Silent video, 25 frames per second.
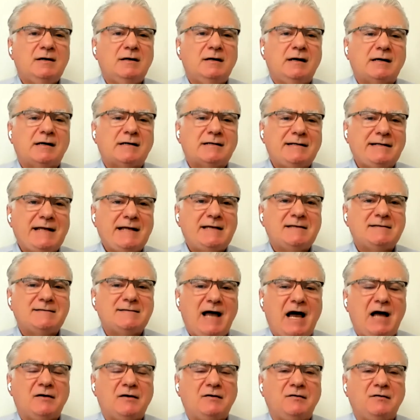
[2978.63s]
are less
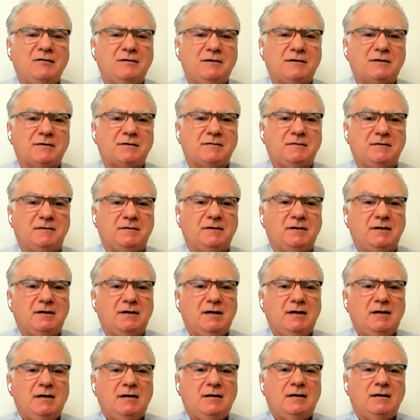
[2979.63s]
uncertain.
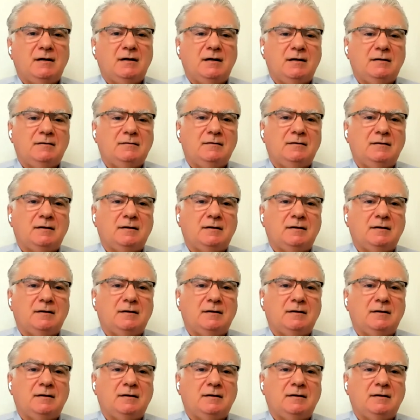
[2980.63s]
And